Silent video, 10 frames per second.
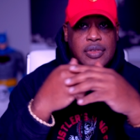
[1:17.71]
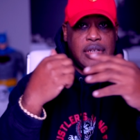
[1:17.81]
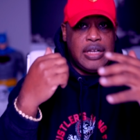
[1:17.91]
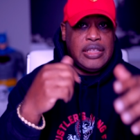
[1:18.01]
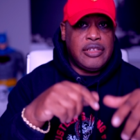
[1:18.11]

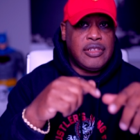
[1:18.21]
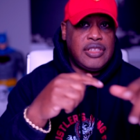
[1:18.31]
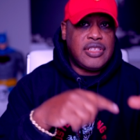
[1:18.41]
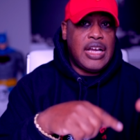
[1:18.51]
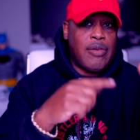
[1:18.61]
I literally
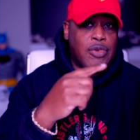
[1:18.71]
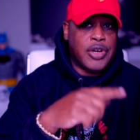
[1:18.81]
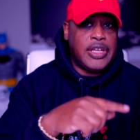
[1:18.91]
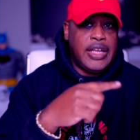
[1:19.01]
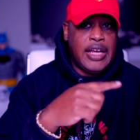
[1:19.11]
stopped
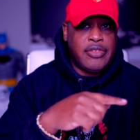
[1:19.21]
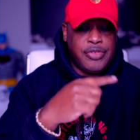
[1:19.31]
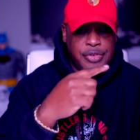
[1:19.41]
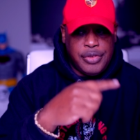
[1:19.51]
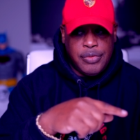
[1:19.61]
working out
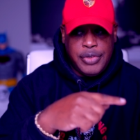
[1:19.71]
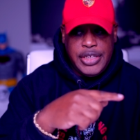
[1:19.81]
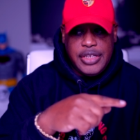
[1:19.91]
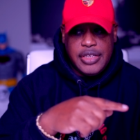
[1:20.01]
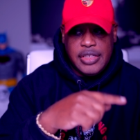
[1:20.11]
during the
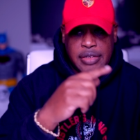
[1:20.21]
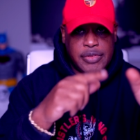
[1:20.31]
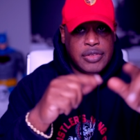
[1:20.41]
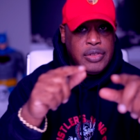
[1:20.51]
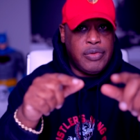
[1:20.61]
week, and I
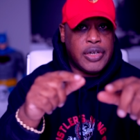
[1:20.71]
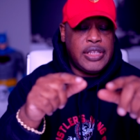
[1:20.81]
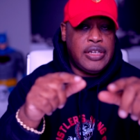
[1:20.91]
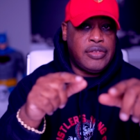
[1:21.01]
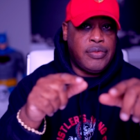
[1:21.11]
was only working
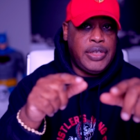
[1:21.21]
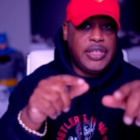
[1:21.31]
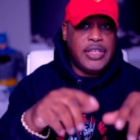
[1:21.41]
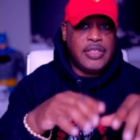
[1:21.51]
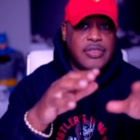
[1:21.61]
out on the
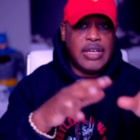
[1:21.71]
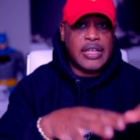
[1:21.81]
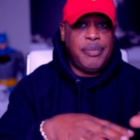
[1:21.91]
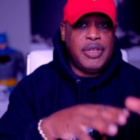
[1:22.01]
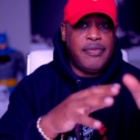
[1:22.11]
weekend so I
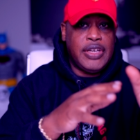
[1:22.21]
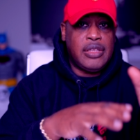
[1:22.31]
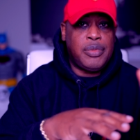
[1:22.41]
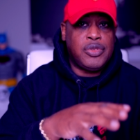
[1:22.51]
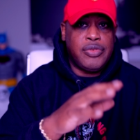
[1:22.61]
could be
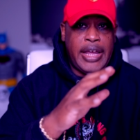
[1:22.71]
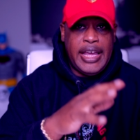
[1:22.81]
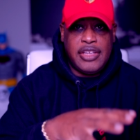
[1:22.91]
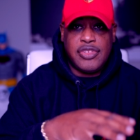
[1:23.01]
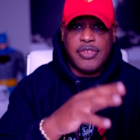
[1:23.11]
available to
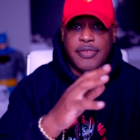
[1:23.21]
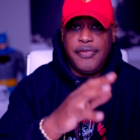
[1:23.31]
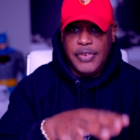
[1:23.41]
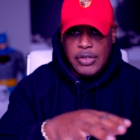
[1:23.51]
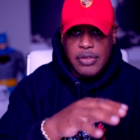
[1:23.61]
answer
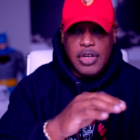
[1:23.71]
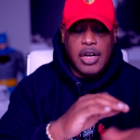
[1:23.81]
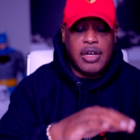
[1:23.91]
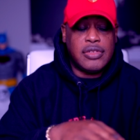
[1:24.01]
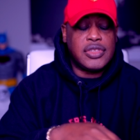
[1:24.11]
phone
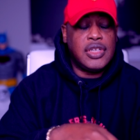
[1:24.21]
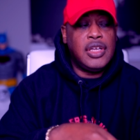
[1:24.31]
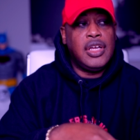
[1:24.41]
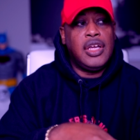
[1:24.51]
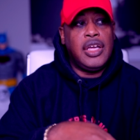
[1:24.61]
calls.
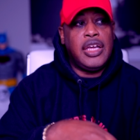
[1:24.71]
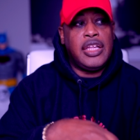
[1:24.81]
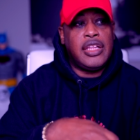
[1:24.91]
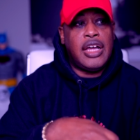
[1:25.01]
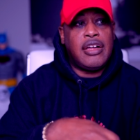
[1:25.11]

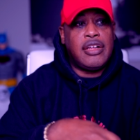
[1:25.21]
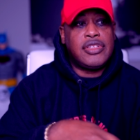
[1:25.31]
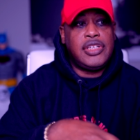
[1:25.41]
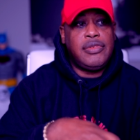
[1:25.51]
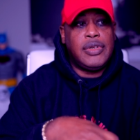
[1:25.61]
And I'll
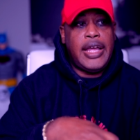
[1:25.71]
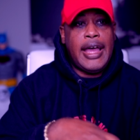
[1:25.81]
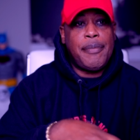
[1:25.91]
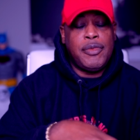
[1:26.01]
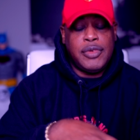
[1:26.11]
tell you what
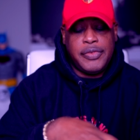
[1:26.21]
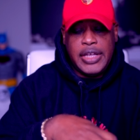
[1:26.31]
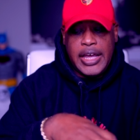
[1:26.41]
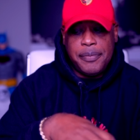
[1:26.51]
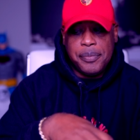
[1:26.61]
happened with
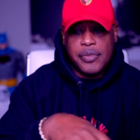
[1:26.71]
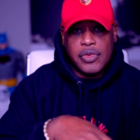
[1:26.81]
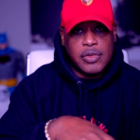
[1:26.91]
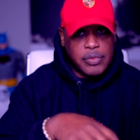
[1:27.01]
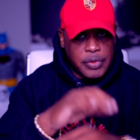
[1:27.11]
that.
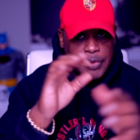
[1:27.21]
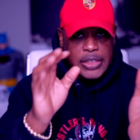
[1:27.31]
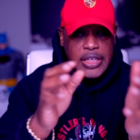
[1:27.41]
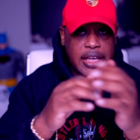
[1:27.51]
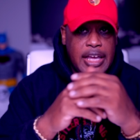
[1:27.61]
We're
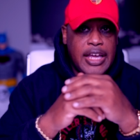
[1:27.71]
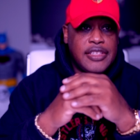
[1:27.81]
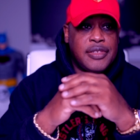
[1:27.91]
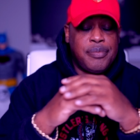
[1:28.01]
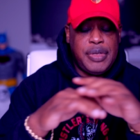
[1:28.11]
running
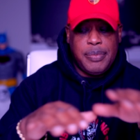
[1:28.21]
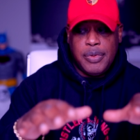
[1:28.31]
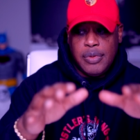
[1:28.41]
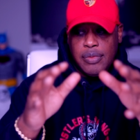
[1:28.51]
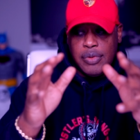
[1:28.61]
ads and
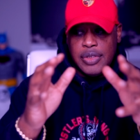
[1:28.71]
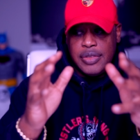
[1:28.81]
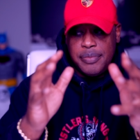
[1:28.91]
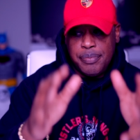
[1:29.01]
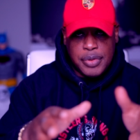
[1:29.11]
people
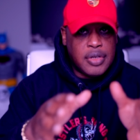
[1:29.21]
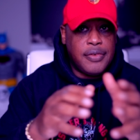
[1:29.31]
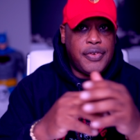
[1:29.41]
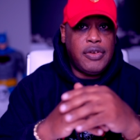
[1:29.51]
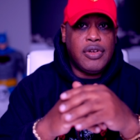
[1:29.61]
would book a
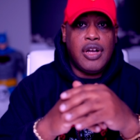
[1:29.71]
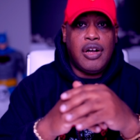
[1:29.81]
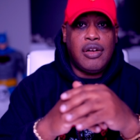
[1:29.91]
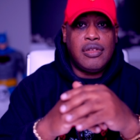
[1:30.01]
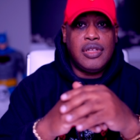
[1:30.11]
phone
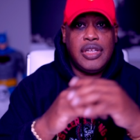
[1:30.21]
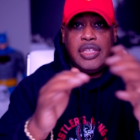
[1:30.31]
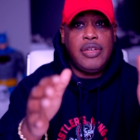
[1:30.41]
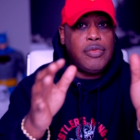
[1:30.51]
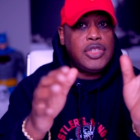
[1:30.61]
call and
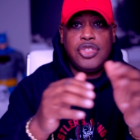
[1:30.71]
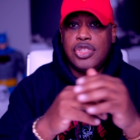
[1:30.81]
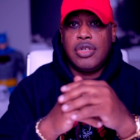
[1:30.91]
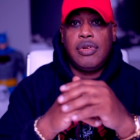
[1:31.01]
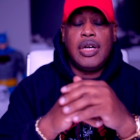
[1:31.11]
they wouldn't
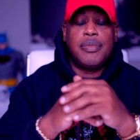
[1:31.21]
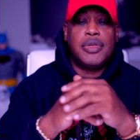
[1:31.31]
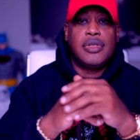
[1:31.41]
show up.